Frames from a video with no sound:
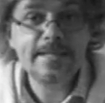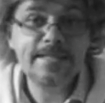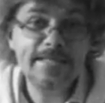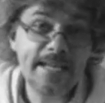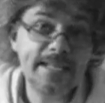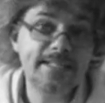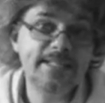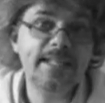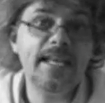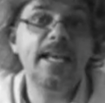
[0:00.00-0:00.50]

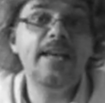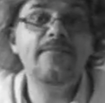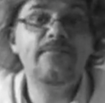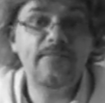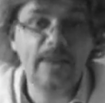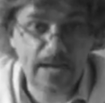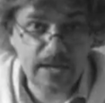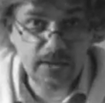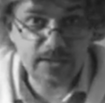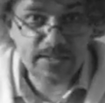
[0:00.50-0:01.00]
Sixth and
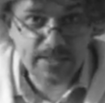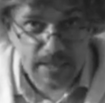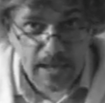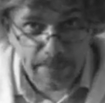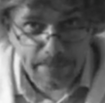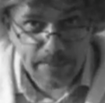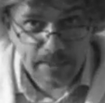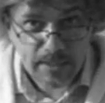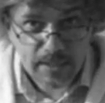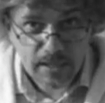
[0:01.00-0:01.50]
final
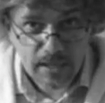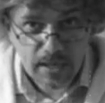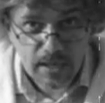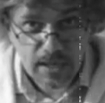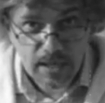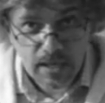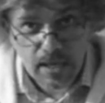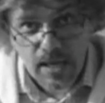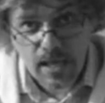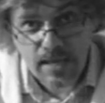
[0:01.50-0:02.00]
step,
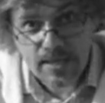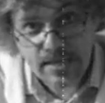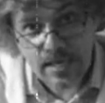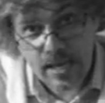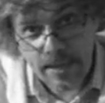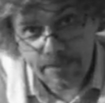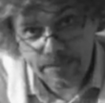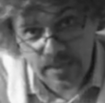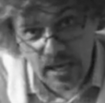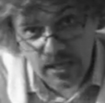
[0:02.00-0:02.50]

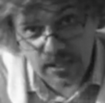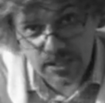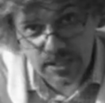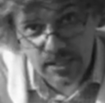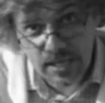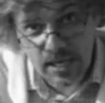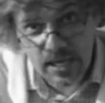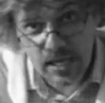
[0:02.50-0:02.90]
the abduction